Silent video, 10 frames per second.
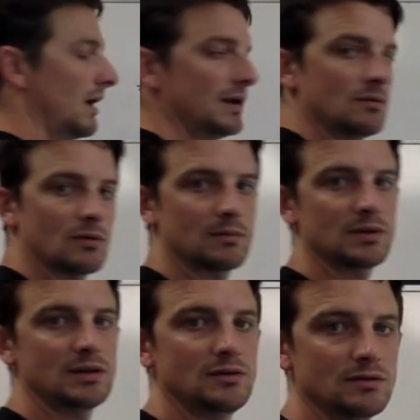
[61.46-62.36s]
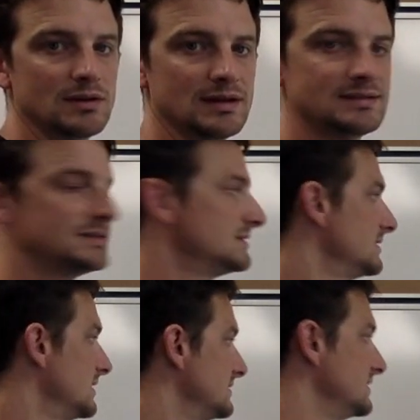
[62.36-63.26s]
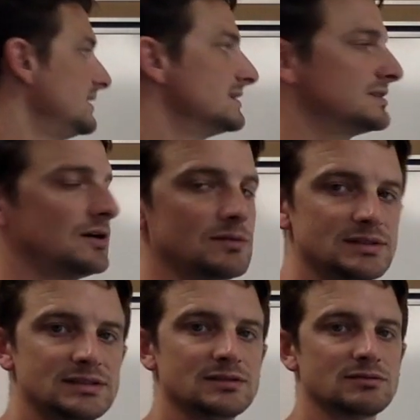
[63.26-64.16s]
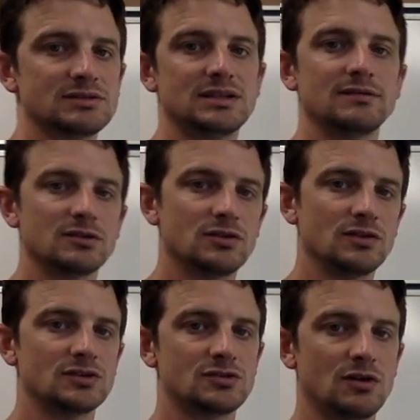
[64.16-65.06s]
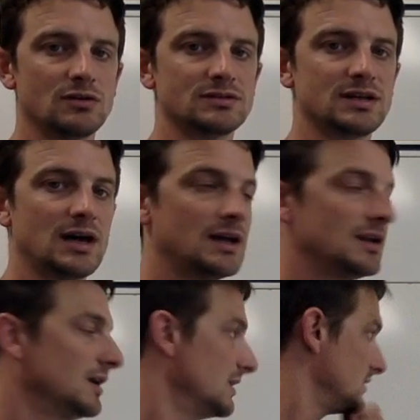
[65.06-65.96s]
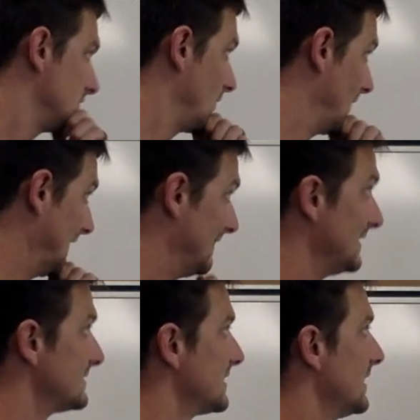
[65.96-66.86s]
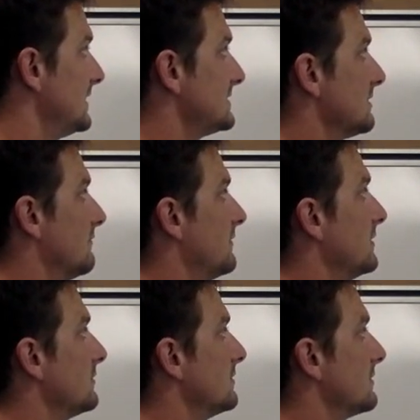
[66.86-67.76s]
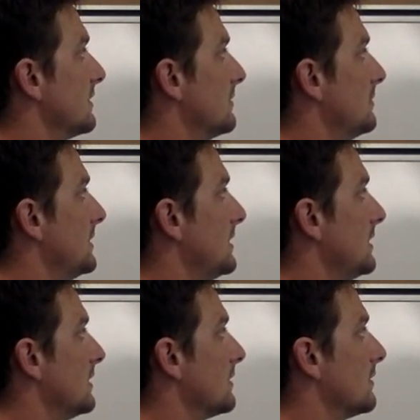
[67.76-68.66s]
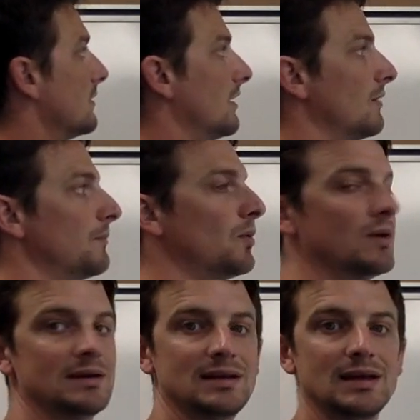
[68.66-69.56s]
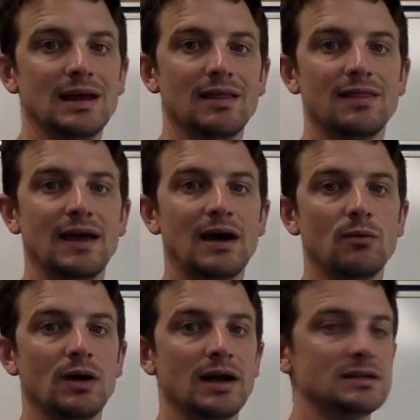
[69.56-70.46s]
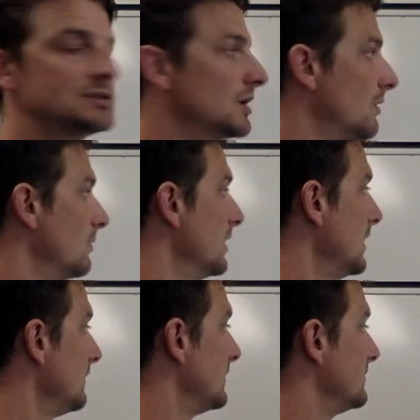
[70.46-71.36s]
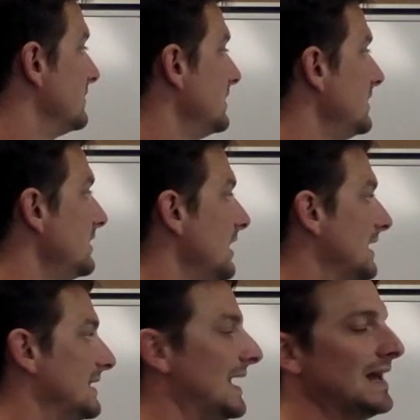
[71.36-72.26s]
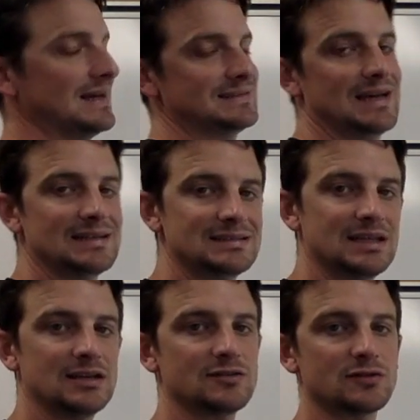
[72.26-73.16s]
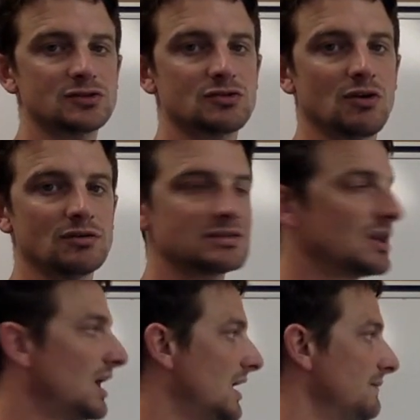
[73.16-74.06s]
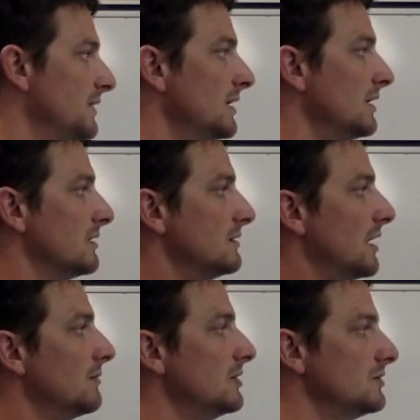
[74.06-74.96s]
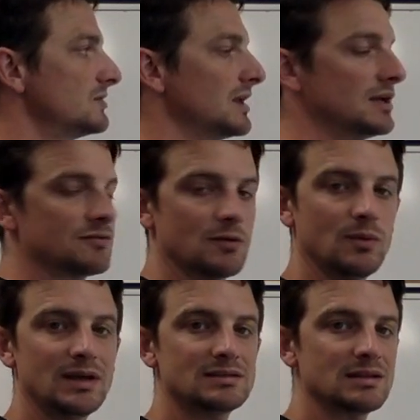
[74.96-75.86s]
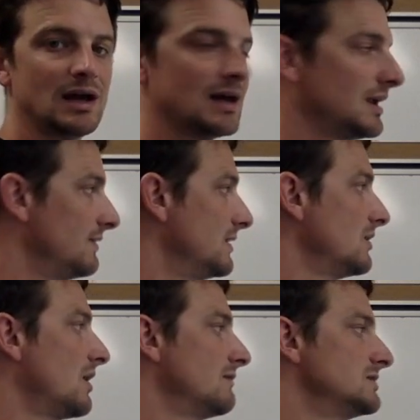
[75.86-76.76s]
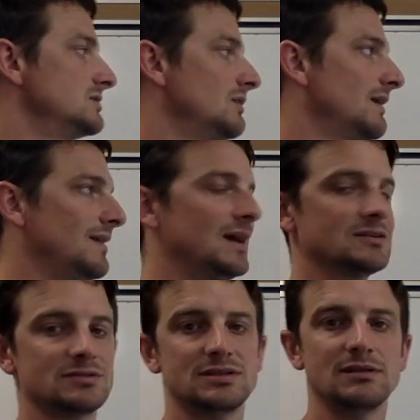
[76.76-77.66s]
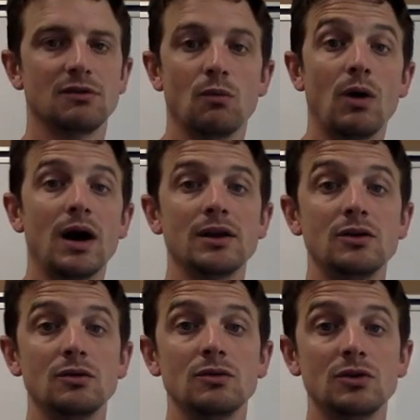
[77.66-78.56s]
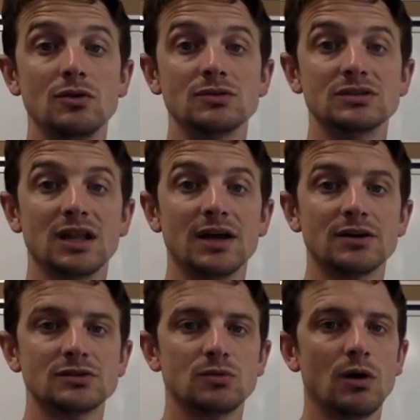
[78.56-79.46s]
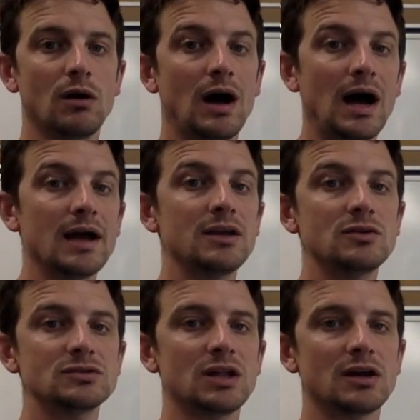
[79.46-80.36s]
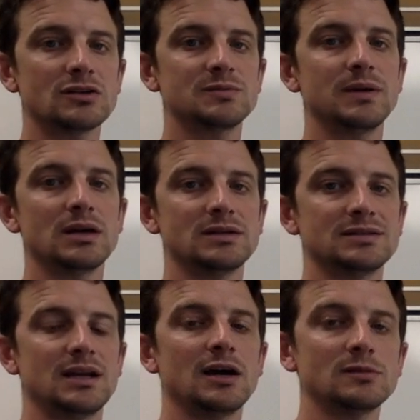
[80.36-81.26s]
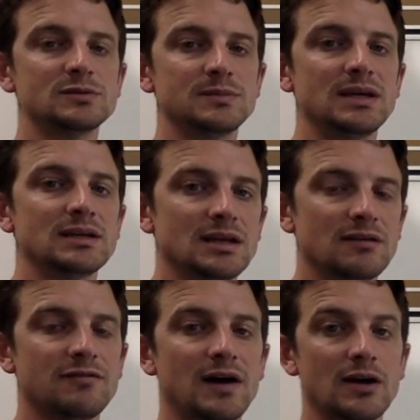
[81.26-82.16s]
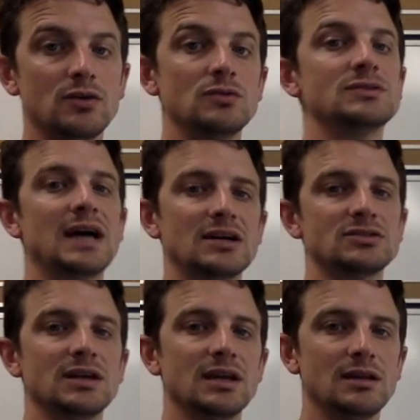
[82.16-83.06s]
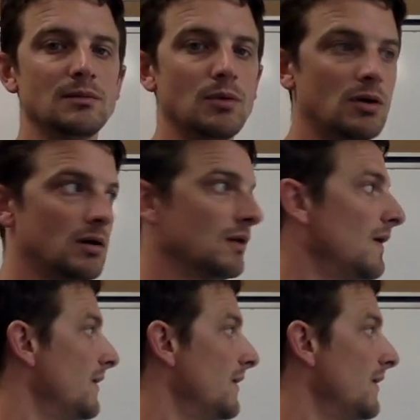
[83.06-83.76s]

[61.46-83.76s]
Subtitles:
I normally do this is the Z is always the receiver to the strong side. So in this case, the field is going to be pointing that way. So the Z and the S. S stands for strong slot. W stands for weak slot. And then obviously you have the X receiver. Why do you use letters? Well, I use letters because it helps me identify who's actually getting the ball.